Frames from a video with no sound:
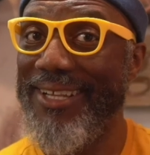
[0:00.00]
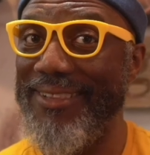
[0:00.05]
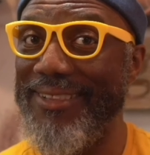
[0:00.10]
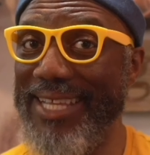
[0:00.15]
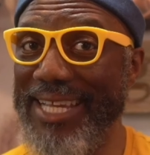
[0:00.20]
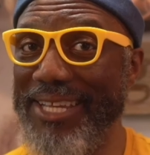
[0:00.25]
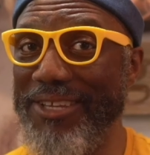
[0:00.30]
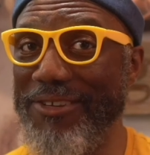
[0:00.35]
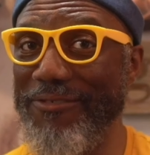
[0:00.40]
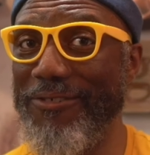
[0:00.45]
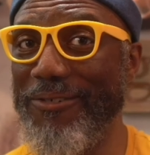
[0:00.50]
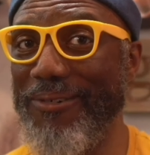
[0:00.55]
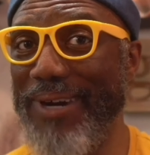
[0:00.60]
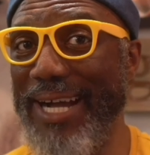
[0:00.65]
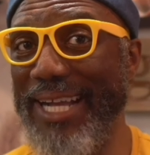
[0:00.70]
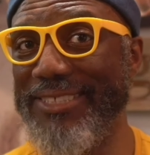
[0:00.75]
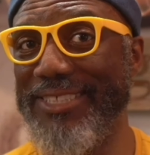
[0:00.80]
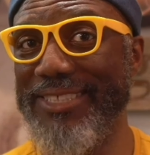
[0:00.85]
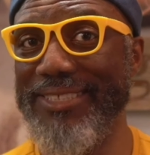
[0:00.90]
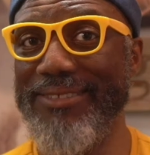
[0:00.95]
Thank you for
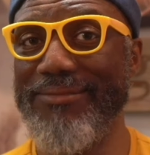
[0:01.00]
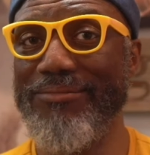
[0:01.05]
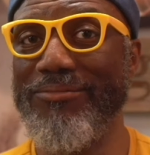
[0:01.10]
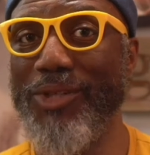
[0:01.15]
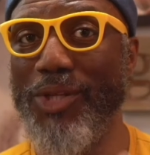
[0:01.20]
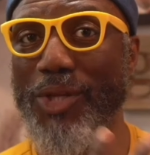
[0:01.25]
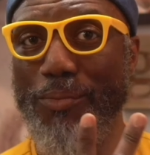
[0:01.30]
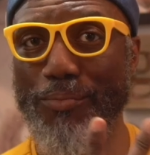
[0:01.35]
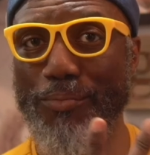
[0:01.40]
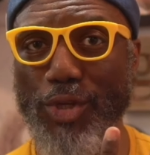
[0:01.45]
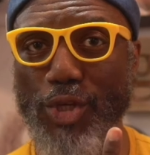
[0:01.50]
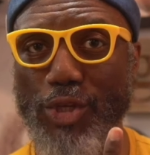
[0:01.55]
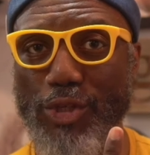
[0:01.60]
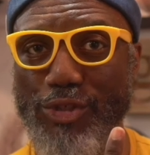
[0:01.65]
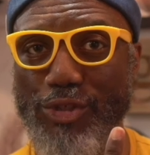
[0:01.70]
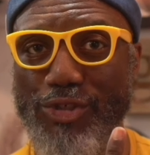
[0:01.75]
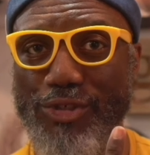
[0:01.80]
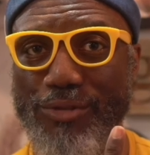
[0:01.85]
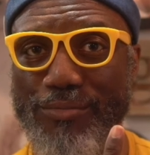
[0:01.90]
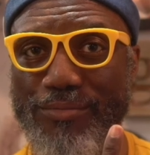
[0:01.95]
watching. Peace.